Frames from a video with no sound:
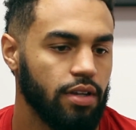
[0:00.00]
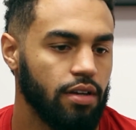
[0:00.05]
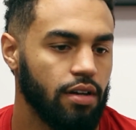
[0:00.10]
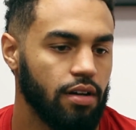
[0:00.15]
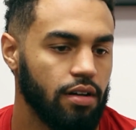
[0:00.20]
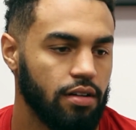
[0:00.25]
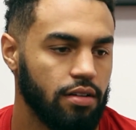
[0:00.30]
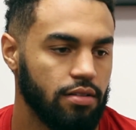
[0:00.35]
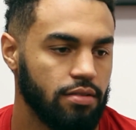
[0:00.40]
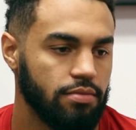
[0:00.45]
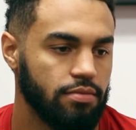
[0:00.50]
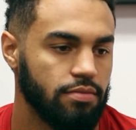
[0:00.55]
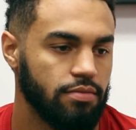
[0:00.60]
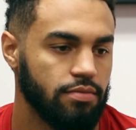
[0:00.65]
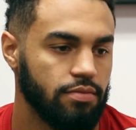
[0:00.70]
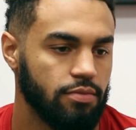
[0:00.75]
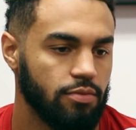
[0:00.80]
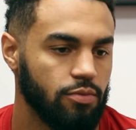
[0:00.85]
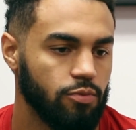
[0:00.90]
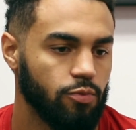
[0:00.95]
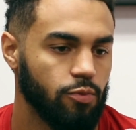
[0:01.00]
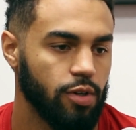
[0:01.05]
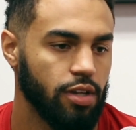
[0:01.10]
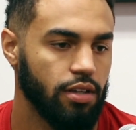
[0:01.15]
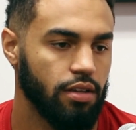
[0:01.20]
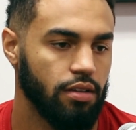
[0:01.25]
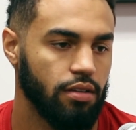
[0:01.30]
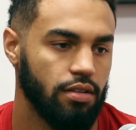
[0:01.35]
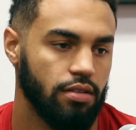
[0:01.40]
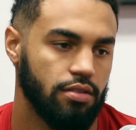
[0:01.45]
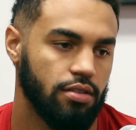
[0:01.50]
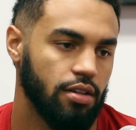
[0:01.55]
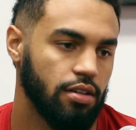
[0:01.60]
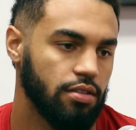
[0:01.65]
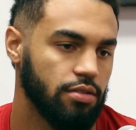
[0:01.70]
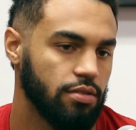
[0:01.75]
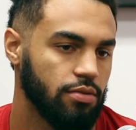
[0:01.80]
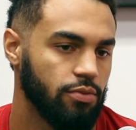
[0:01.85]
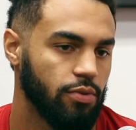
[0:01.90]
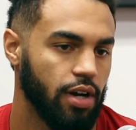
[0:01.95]
We
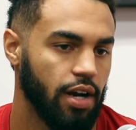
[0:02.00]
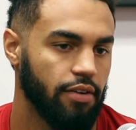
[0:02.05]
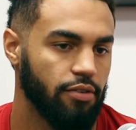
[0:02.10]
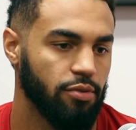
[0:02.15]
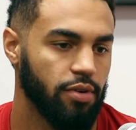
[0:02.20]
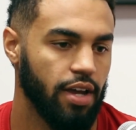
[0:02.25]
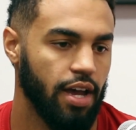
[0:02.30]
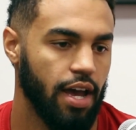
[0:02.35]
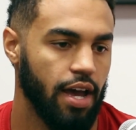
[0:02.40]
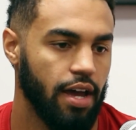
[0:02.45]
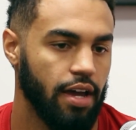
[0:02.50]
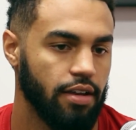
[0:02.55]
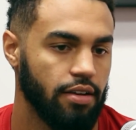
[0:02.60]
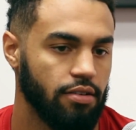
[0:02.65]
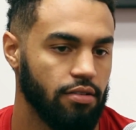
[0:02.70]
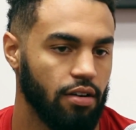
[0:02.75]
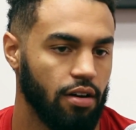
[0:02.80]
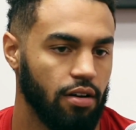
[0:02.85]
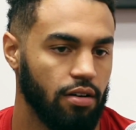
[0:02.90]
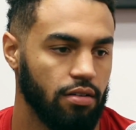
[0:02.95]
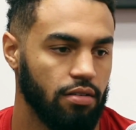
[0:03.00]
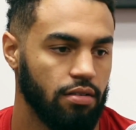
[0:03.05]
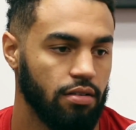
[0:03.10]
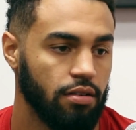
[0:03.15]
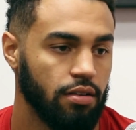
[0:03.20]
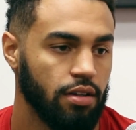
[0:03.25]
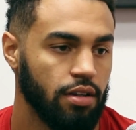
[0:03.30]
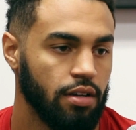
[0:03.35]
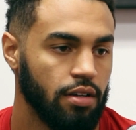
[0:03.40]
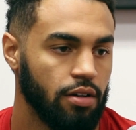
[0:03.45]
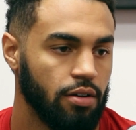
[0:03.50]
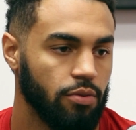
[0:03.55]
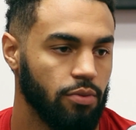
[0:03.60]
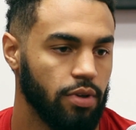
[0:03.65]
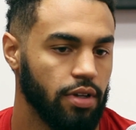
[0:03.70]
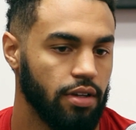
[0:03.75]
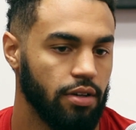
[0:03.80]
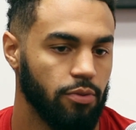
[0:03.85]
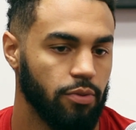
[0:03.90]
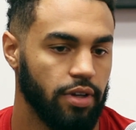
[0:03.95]
took whatever we had, you know,
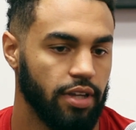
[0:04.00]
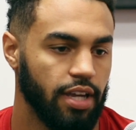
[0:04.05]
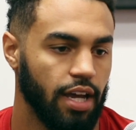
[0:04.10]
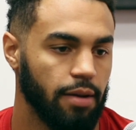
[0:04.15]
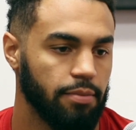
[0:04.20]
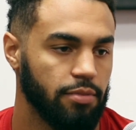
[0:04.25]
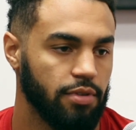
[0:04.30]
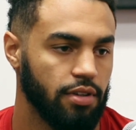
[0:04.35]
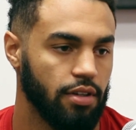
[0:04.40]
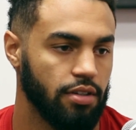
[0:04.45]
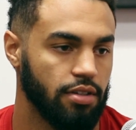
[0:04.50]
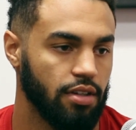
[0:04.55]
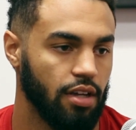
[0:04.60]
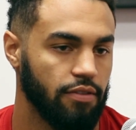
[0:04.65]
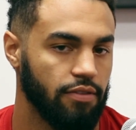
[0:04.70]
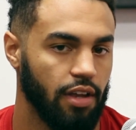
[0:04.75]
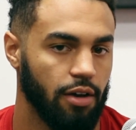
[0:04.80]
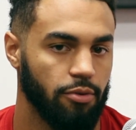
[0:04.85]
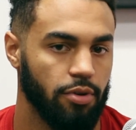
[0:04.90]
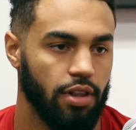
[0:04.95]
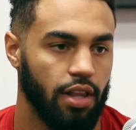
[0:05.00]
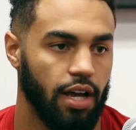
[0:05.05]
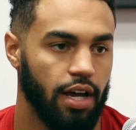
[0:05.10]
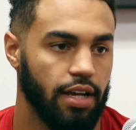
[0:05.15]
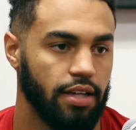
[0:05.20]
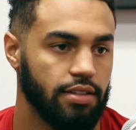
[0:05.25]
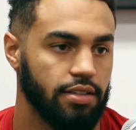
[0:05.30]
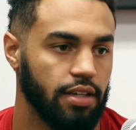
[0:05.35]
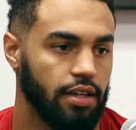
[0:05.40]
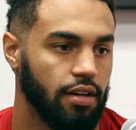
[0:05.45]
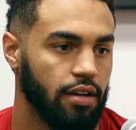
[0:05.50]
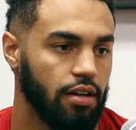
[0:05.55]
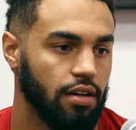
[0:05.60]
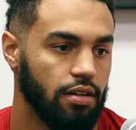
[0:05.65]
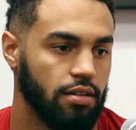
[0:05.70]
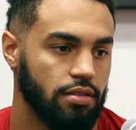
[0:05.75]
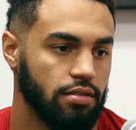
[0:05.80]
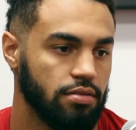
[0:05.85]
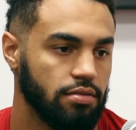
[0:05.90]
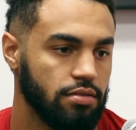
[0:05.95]
we kept the stuff that we liked, and,
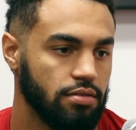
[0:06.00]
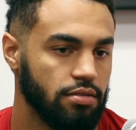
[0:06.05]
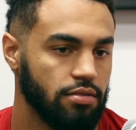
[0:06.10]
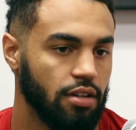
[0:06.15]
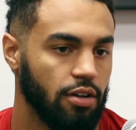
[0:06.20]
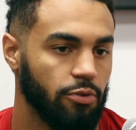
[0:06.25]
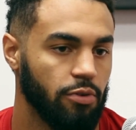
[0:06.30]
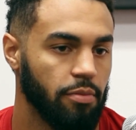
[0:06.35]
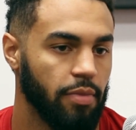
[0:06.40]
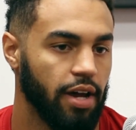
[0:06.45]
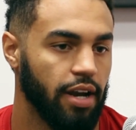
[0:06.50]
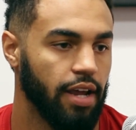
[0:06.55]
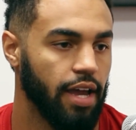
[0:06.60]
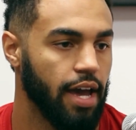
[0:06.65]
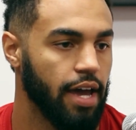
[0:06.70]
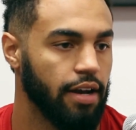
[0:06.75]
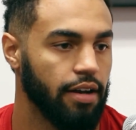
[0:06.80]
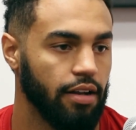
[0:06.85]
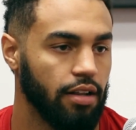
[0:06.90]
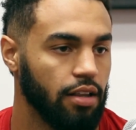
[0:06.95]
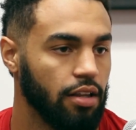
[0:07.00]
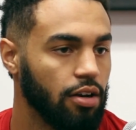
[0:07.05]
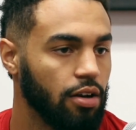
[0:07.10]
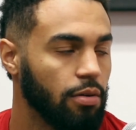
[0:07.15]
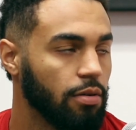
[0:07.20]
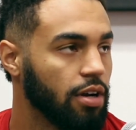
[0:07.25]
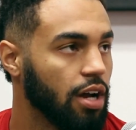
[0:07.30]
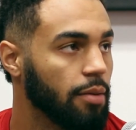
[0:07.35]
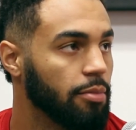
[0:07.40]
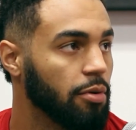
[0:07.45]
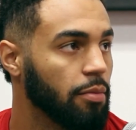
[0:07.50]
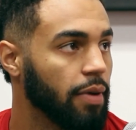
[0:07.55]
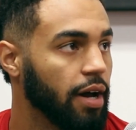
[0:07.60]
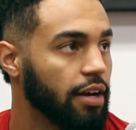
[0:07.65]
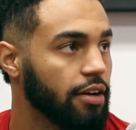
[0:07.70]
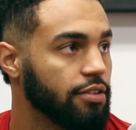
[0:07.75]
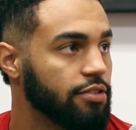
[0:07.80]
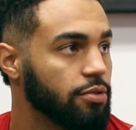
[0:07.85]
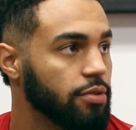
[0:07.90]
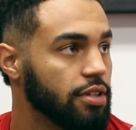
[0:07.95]
you know, we might have added a little couple
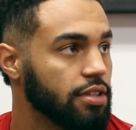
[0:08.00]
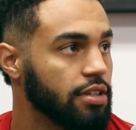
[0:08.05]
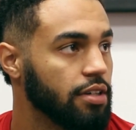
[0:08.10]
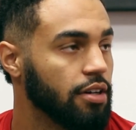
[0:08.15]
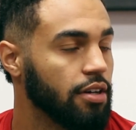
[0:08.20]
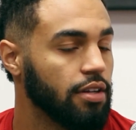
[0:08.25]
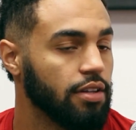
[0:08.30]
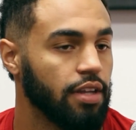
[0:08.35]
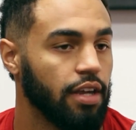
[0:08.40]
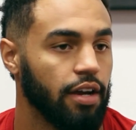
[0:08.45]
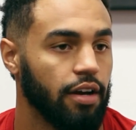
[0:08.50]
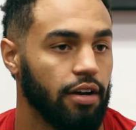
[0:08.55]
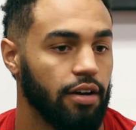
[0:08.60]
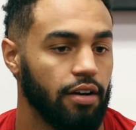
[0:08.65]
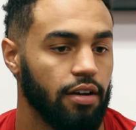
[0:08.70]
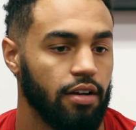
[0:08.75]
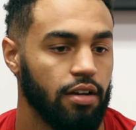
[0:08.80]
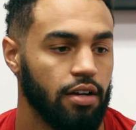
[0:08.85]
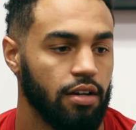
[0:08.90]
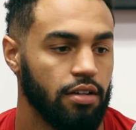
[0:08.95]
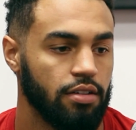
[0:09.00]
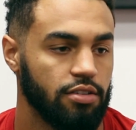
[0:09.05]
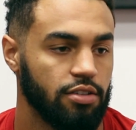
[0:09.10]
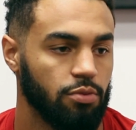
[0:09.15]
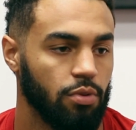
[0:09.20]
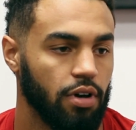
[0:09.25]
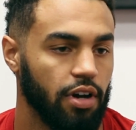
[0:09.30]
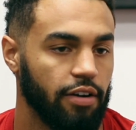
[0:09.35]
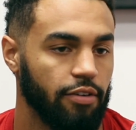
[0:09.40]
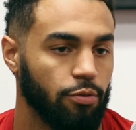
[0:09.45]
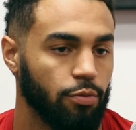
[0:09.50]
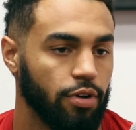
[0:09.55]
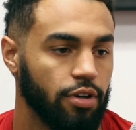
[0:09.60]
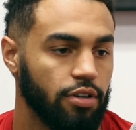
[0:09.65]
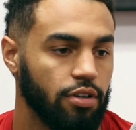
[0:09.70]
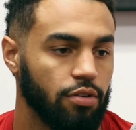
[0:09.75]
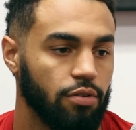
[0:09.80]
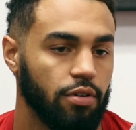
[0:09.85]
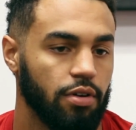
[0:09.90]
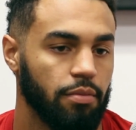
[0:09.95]
minor tweaks here and there to whatever we're
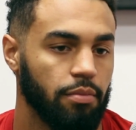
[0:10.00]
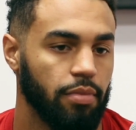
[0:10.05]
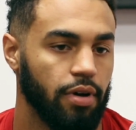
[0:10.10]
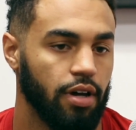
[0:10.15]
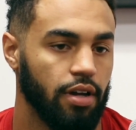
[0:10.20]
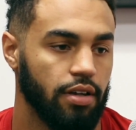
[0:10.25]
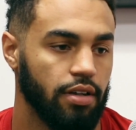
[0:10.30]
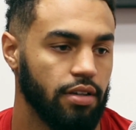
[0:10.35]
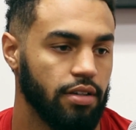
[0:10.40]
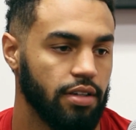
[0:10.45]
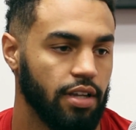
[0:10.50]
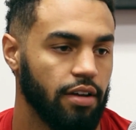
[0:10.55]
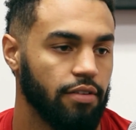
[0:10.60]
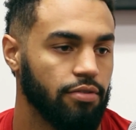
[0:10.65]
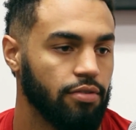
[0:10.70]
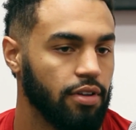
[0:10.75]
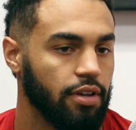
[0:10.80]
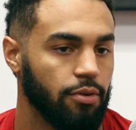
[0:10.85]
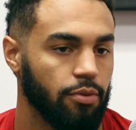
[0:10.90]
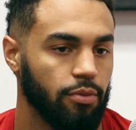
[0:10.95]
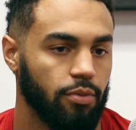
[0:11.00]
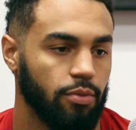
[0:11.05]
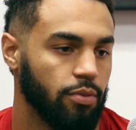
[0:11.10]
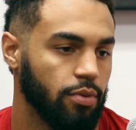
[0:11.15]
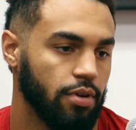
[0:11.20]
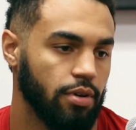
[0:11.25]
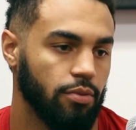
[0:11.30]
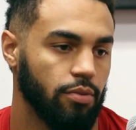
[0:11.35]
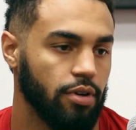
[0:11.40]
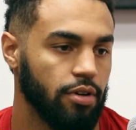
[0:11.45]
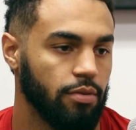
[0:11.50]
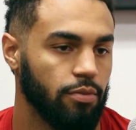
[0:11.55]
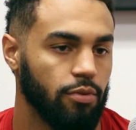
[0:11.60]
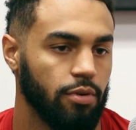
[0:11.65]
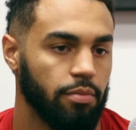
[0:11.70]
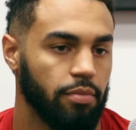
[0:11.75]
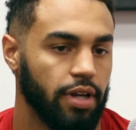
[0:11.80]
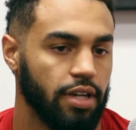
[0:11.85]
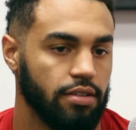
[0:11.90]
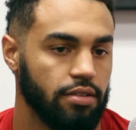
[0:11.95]
doing, but definitely we're
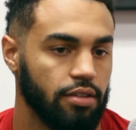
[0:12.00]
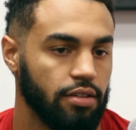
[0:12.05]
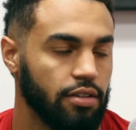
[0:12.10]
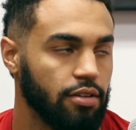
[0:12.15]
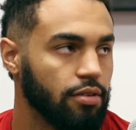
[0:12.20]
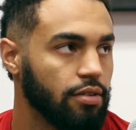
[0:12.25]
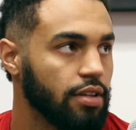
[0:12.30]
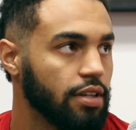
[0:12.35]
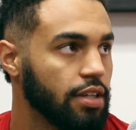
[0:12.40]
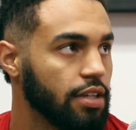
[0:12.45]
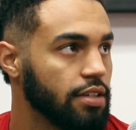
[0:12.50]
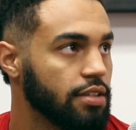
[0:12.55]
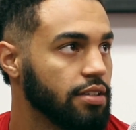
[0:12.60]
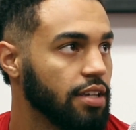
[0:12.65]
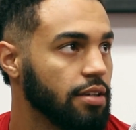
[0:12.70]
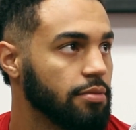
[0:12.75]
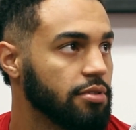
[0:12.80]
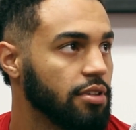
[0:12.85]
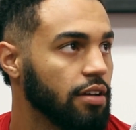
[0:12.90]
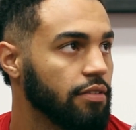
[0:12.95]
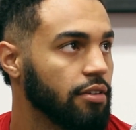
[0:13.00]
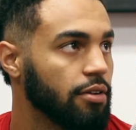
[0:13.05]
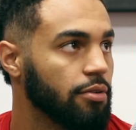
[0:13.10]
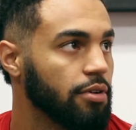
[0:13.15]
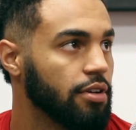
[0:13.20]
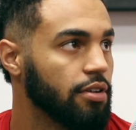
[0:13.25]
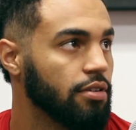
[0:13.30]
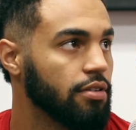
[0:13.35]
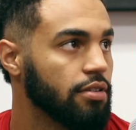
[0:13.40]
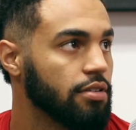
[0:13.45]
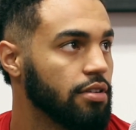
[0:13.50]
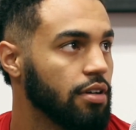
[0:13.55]
basically doing like the same stuff that we're doing.